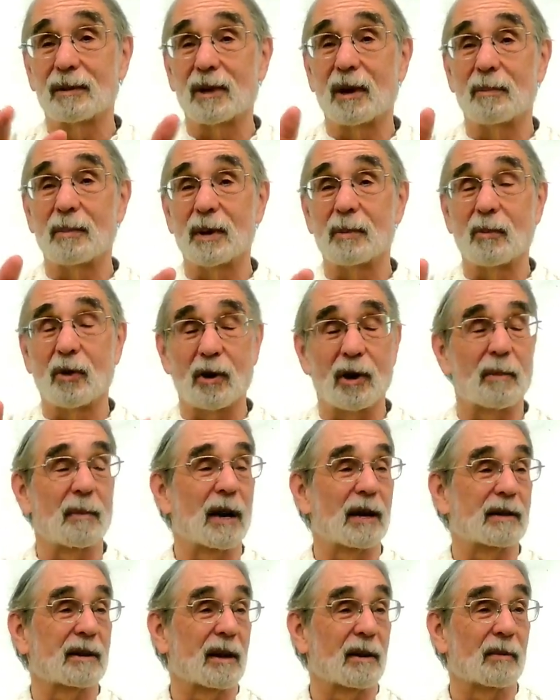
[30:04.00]
There'll be more
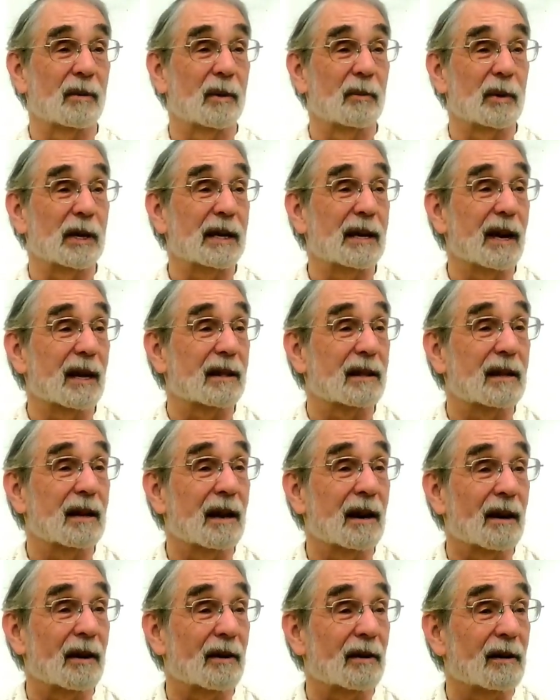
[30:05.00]
about that when we get
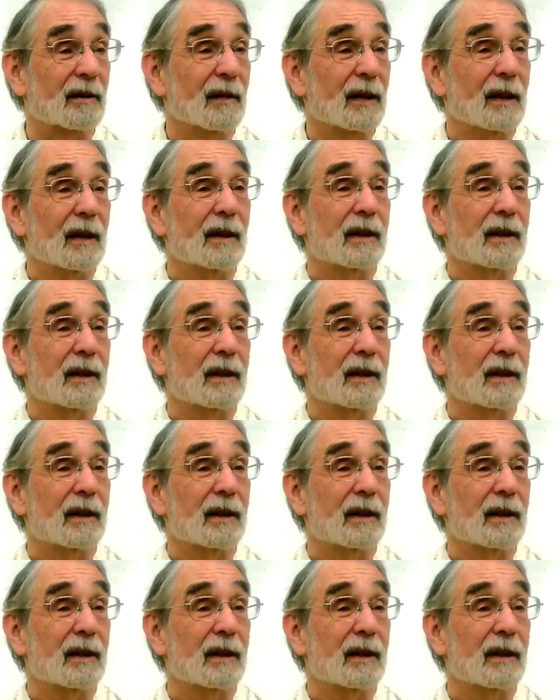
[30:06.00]
there.